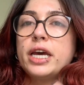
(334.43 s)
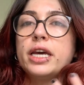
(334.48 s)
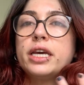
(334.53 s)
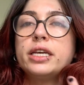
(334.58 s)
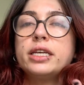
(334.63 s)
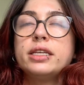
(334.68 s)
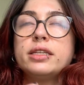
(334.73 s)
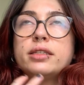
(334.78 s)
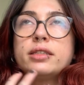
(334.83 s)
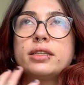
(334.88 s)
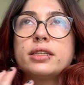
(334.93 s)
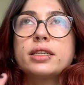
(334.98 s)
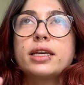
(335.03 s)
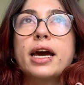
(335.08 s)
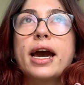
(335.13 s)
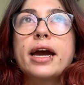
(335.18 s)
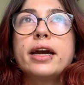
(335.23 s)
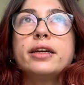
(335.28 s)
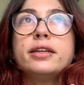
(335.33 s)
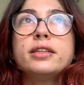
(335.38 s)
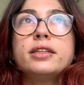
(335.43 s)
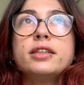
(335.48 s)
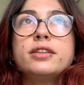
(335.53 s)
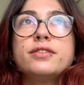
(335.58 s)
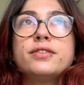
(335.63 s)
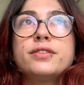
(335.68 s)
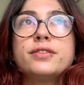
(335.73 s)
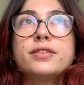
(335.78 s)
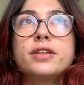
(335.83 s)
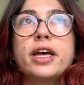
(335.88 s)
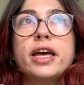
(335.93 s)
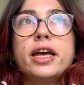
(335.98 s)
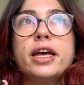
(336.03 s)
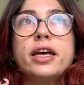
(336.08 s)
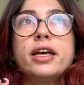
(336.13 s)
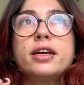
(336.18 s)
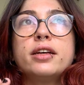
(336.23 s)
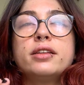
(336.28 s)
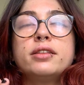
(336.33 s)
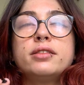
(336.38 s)
It's kind of
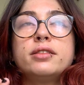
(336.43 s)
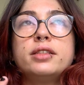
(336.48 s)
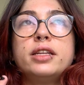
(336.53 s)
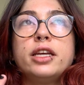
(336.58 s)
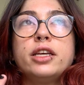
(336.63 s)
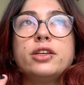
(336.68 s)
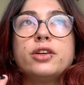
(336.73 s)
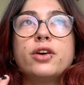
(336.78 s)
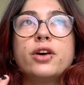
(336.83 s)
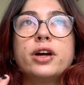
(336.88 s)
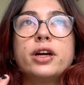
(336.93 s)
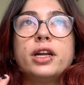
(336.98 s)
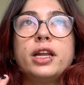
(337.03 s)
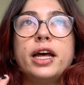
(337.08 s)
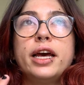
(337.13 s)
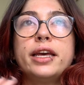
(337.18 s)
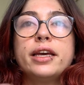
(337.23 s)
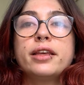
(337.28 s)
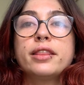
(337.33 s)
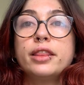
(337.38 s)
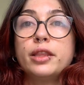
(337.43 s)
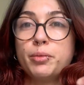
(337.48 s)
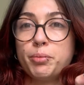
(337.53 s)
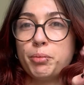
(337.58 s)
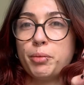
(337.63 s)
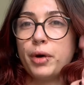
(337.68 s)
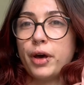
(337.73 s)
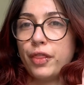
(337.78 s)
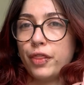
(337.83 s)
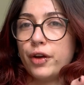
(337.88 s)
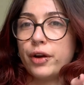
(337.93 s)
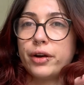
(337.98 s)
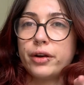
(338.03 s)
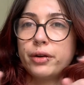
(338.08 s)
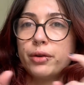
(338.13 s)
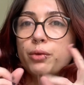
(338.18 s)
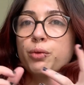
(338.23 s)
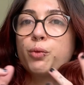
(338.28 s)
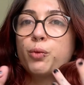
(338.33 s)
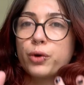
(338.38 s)
as they are like the mother
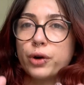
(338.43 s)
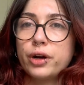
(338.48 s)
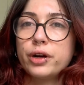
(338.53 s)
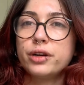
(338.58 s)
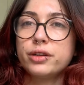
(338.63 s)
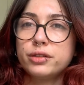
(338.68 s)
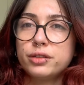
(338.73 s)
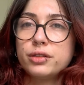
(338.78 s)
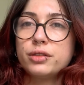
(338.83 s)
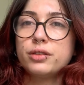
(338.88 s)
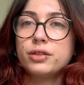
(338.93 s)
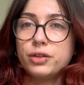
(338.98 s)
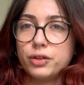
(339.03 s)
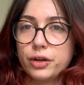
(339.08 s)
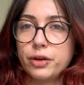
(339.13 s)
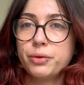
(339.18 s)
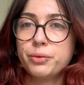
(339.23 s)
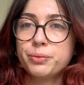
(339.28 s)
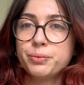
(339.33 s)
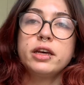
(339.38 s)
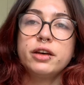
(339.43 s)
words, you know?